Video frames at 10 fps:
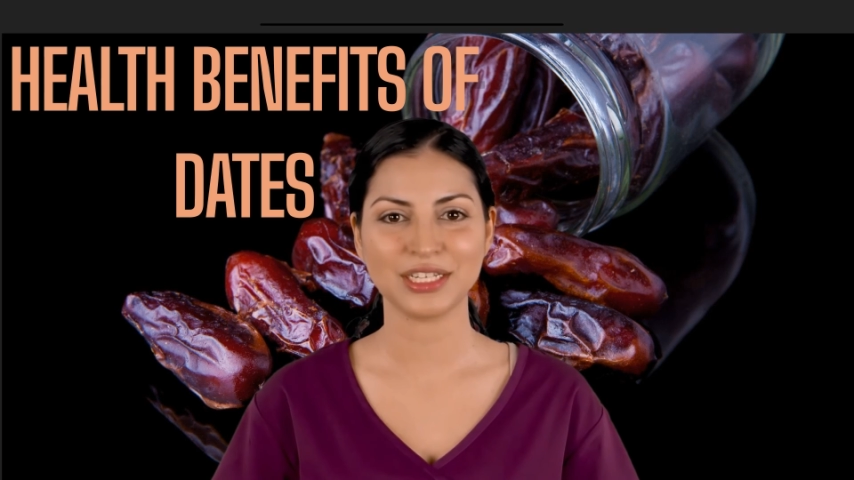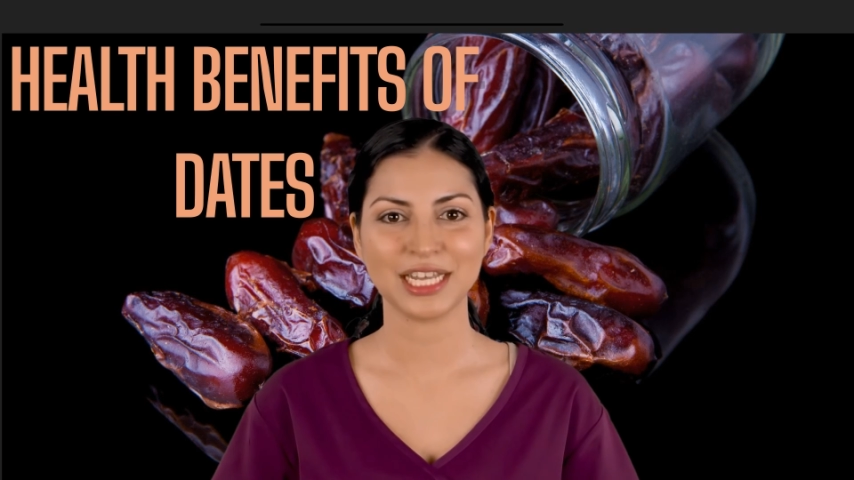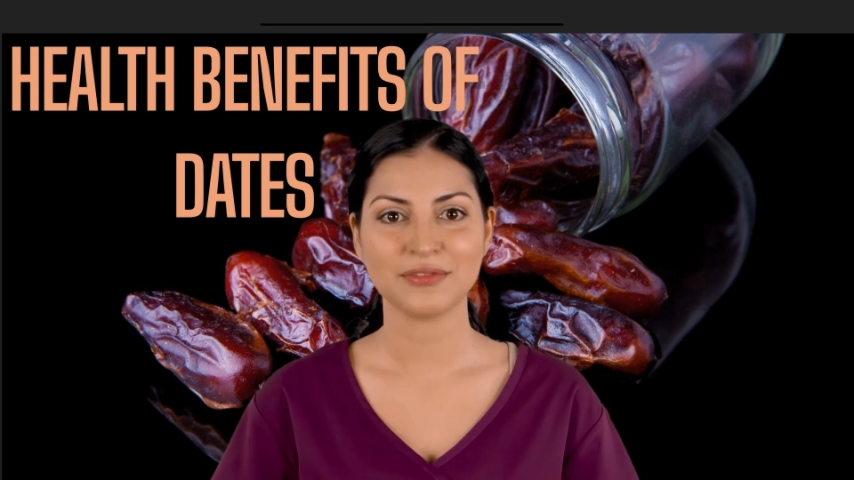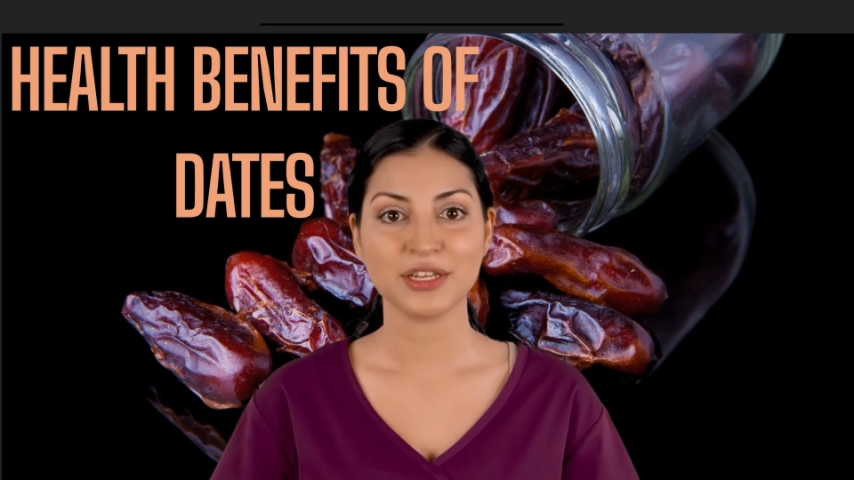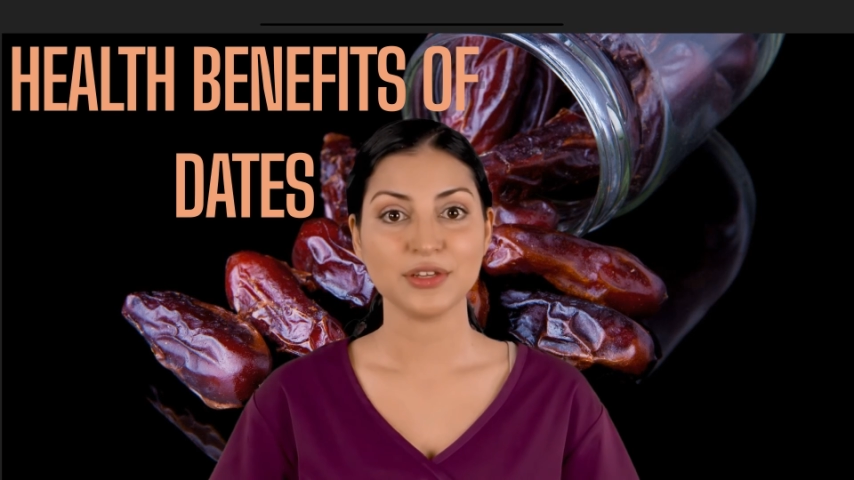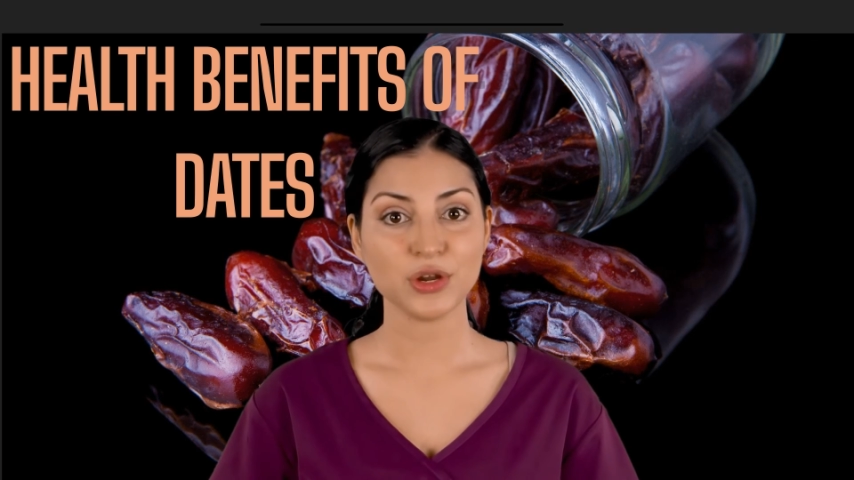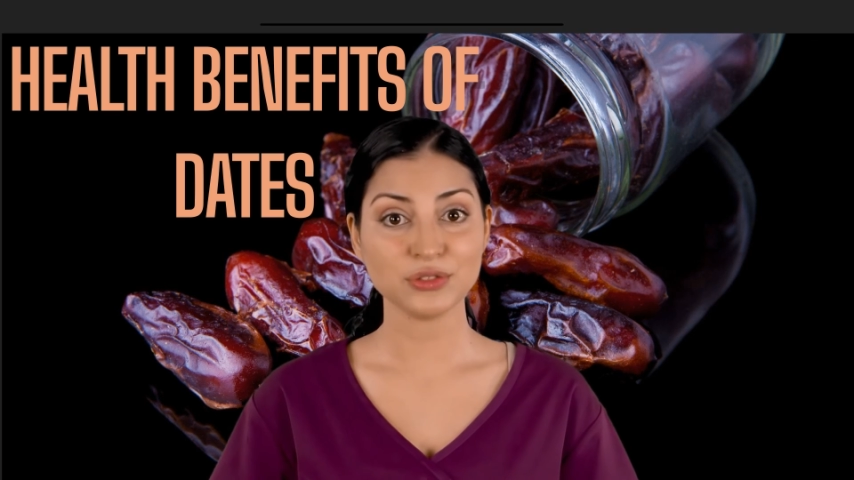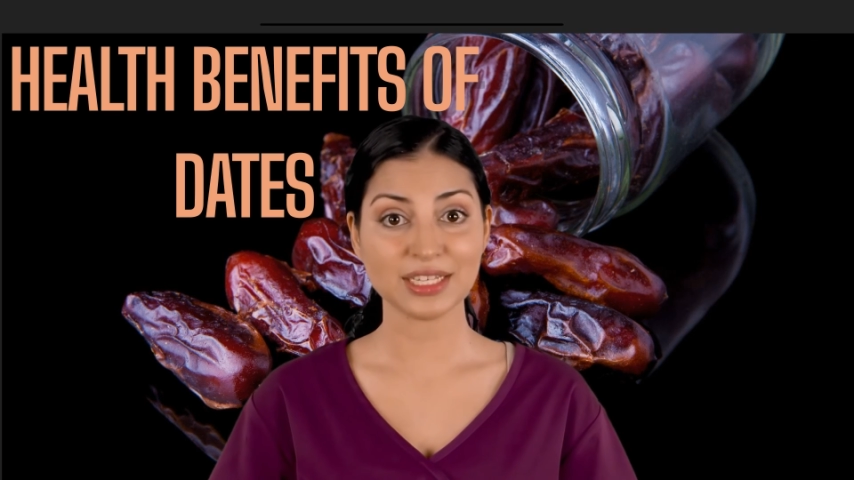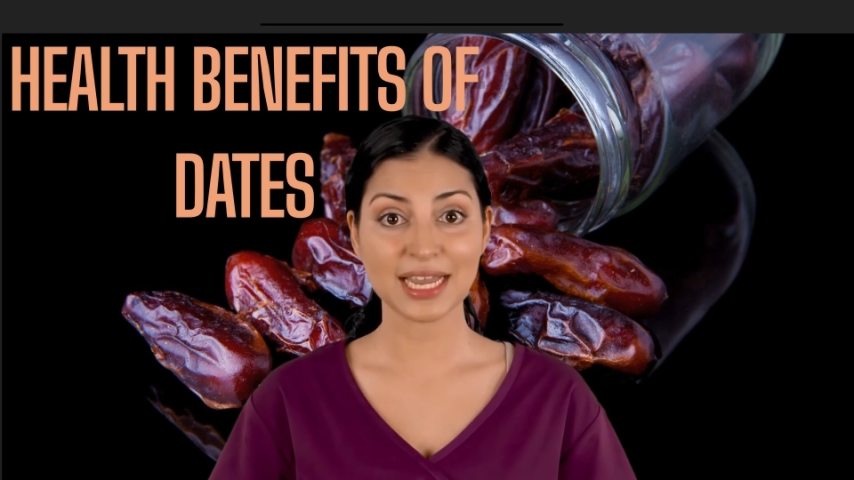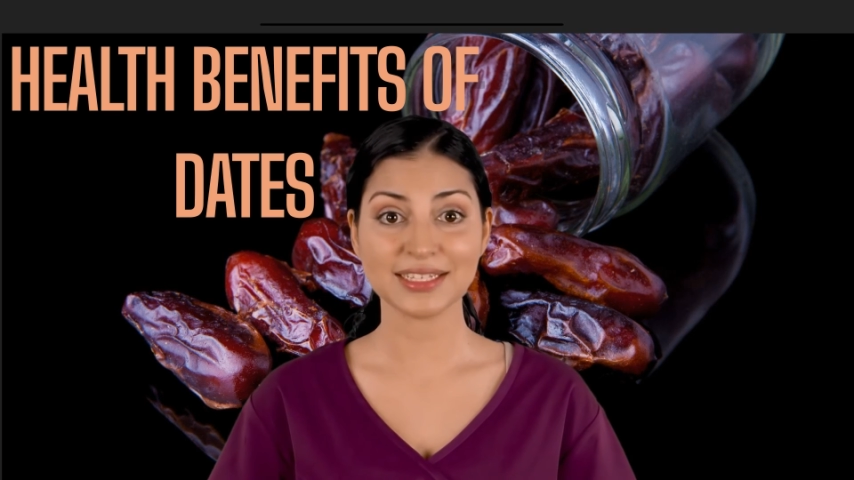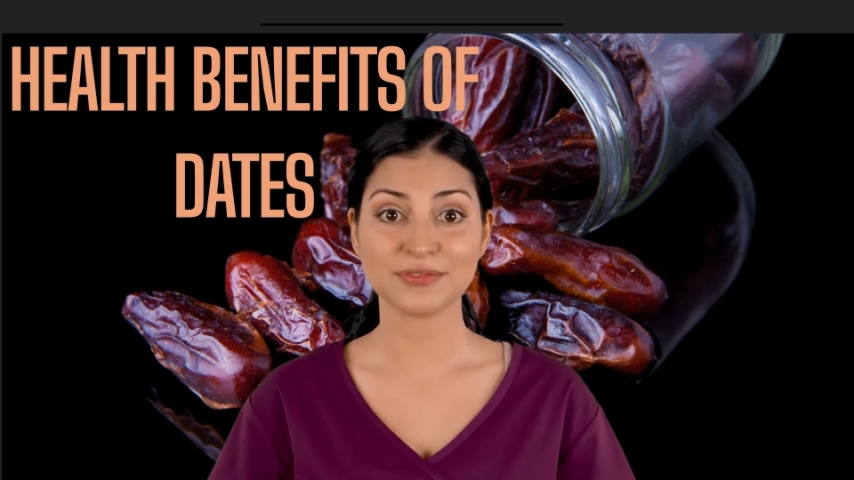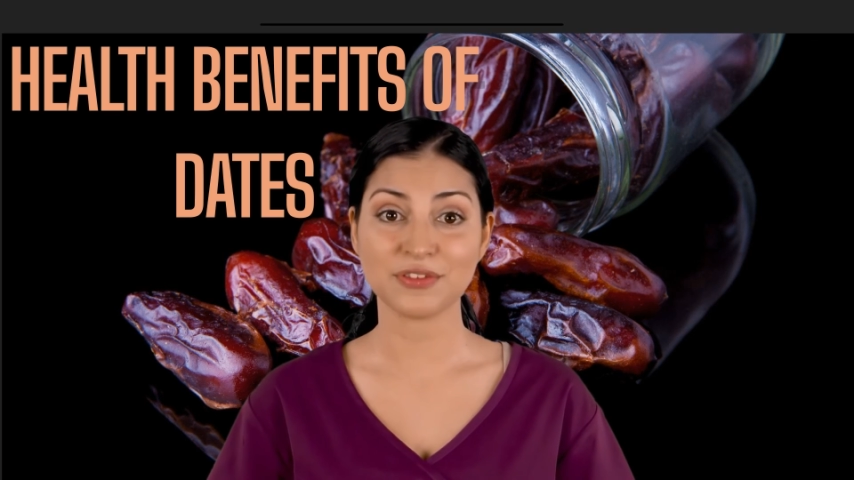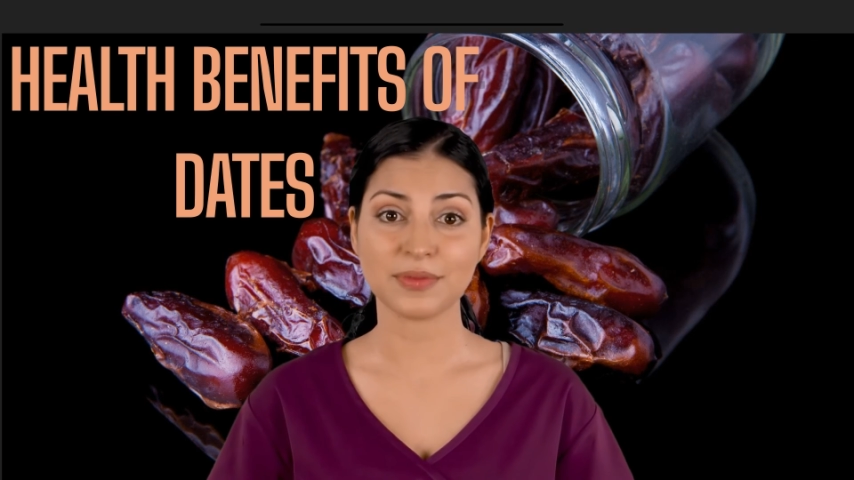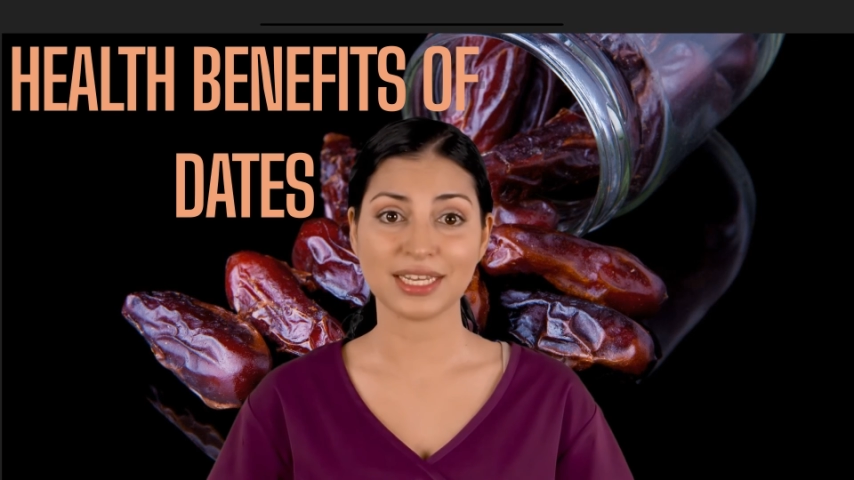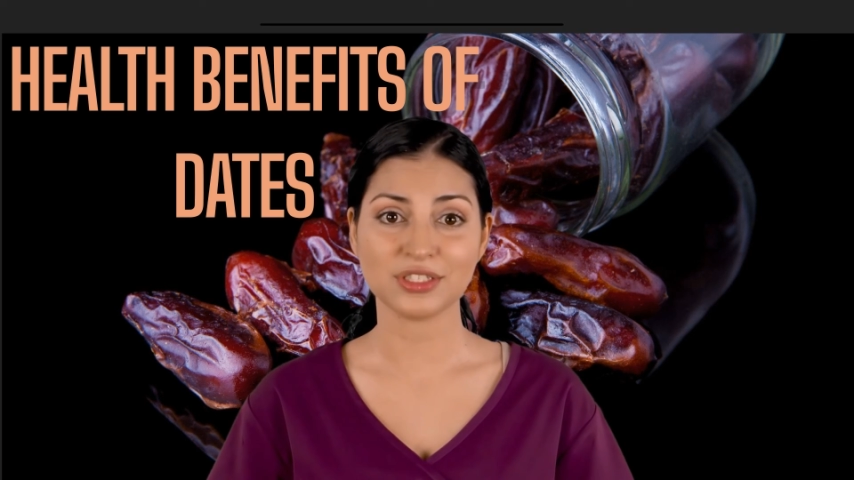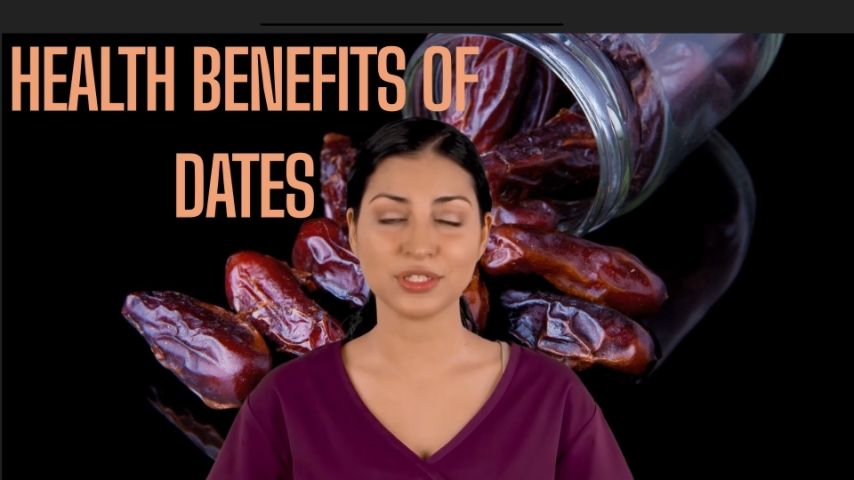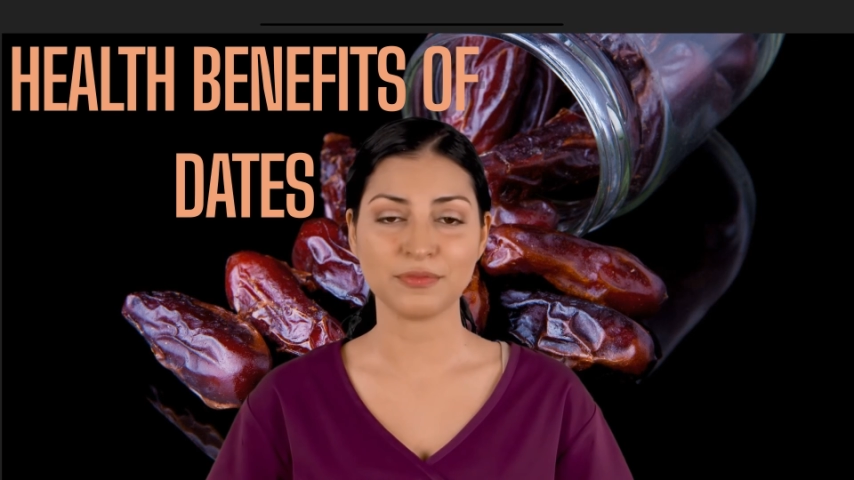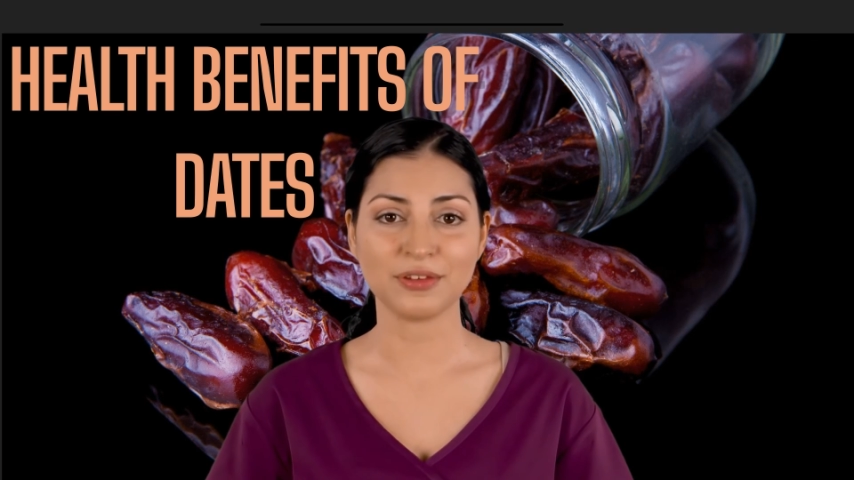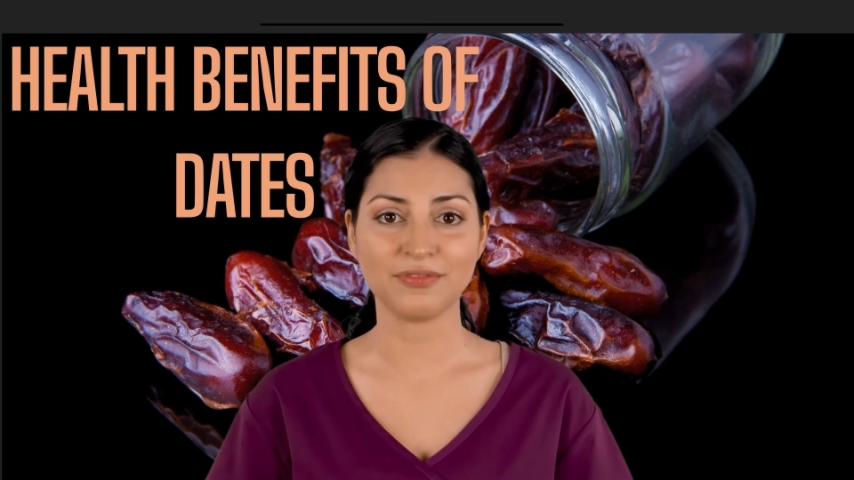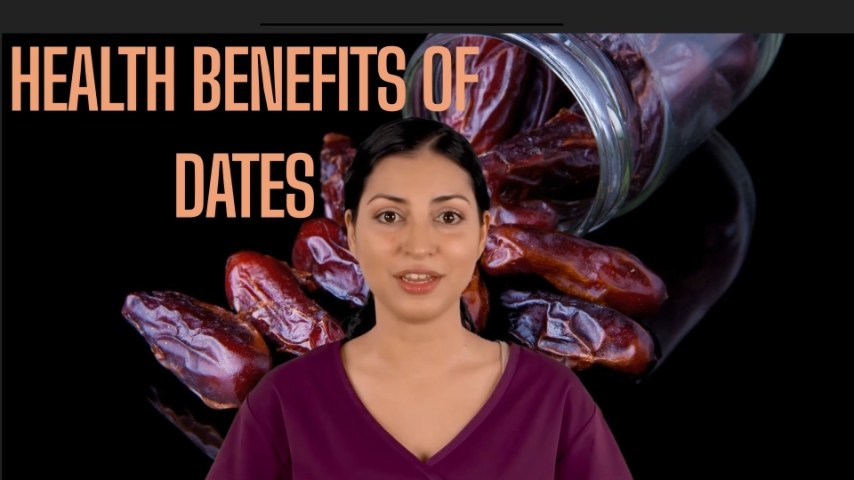to give you the contact information
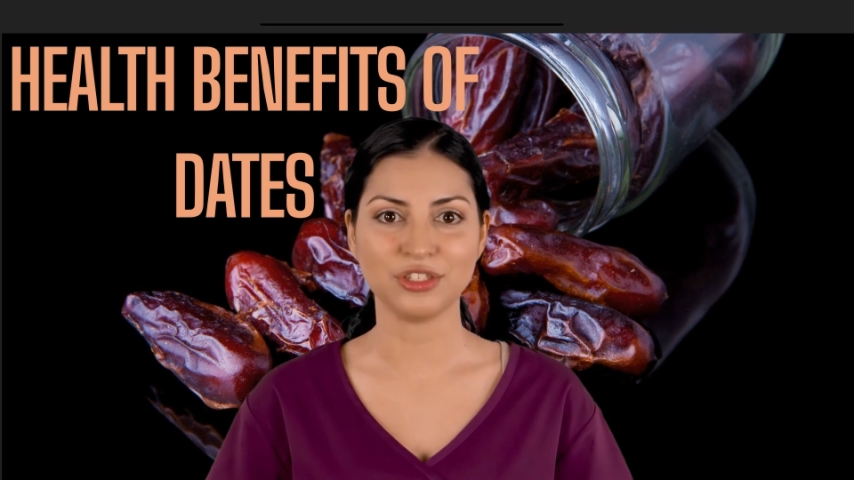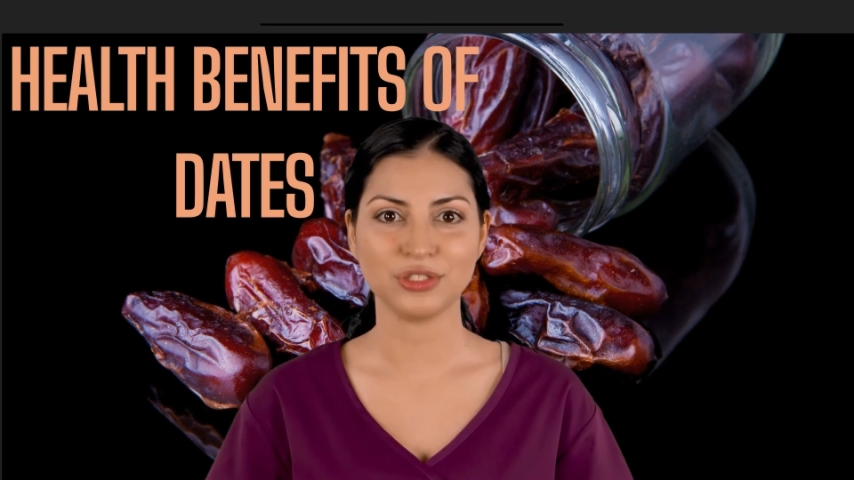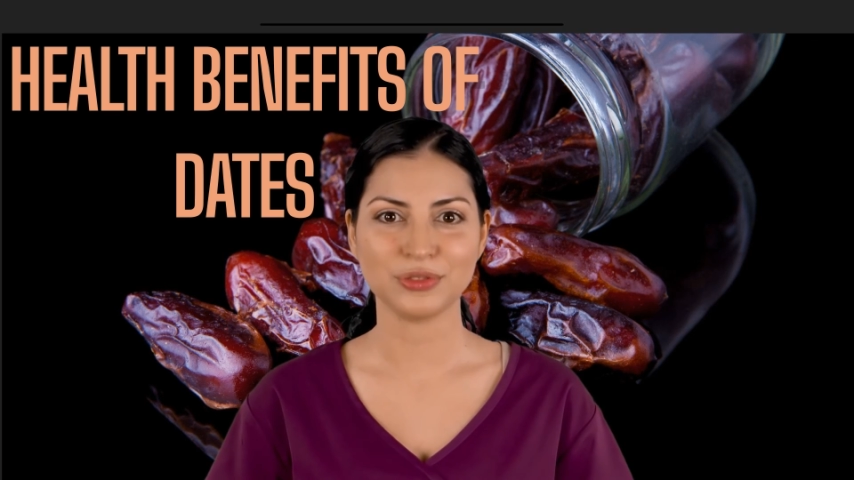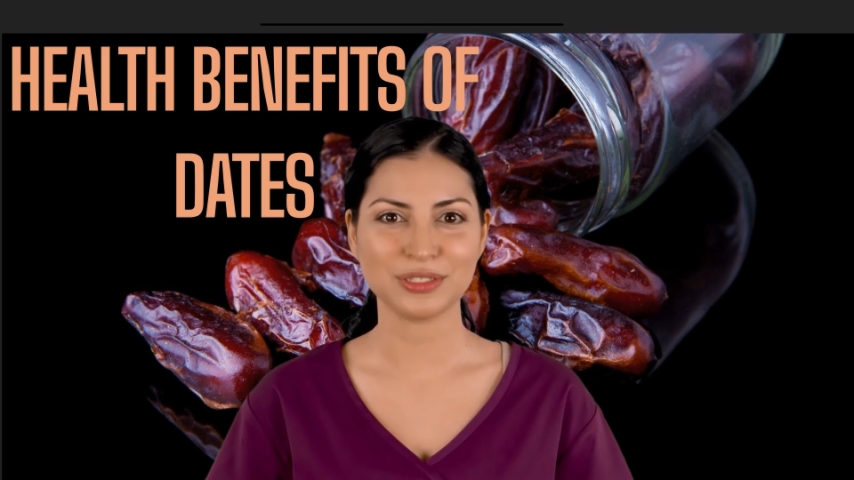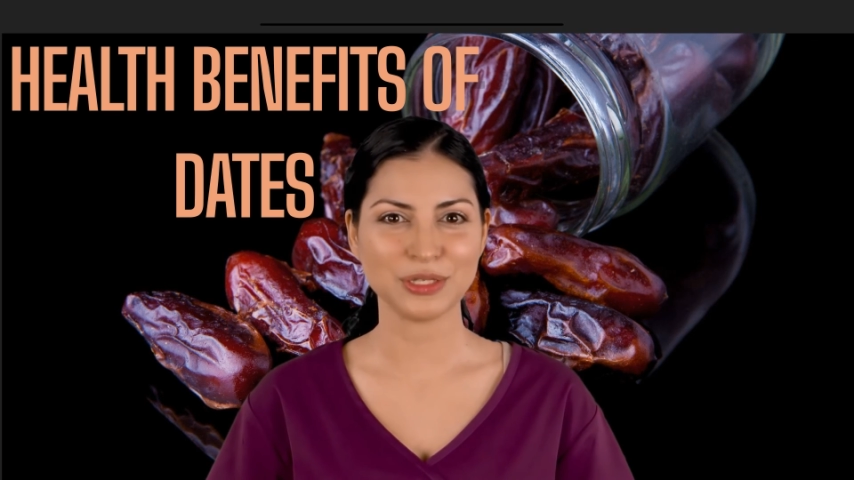of professionals